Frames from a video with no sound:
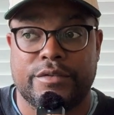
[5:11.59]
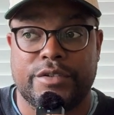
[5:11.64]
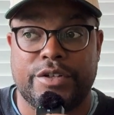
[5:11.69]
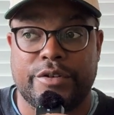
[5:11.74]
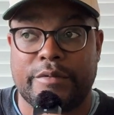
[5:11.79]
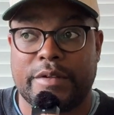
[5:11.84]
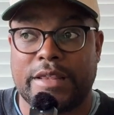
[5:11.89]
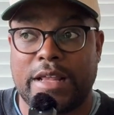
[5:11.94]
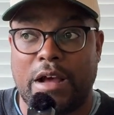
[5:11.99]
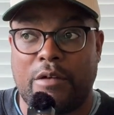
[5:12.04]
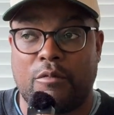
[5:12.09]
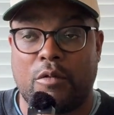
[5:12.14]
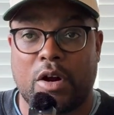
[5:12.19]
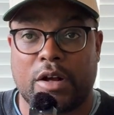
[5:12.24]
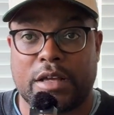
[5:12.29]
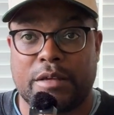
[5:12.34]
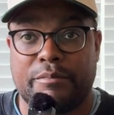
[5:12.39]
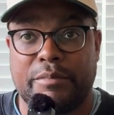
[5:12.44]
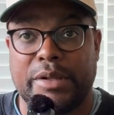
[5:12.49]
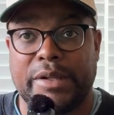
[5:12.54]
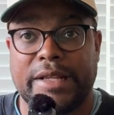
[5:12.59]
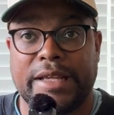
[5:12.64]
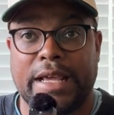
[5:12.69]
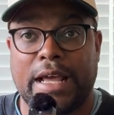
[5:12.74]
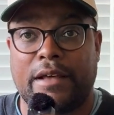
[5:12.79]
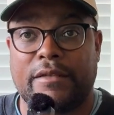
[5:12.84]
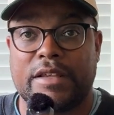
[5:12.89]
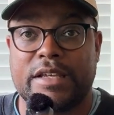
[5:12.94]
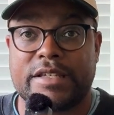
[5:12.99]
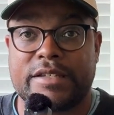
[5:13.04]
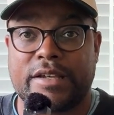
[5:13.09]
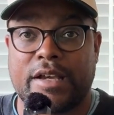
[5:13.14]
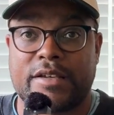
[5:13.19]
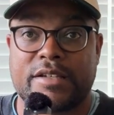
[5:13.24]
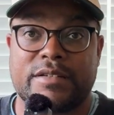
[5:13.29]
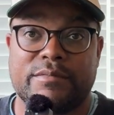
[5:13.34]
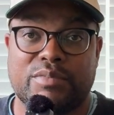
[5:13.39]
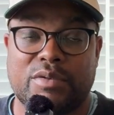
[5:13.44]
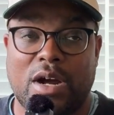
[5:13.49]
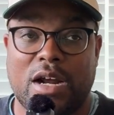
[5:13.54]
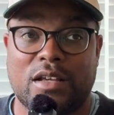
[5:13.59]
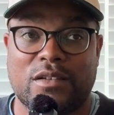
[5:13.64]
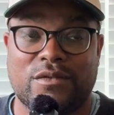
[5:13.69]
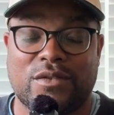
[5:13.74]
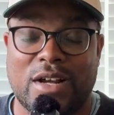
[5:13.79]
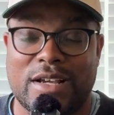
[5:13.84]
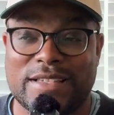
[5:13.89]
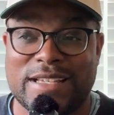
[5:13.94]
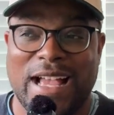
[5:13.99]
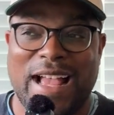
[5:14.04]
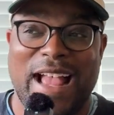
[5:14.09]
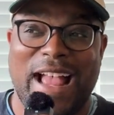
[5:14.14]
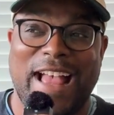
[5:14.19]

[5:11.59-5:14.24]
doing that work and building out these custom products for us,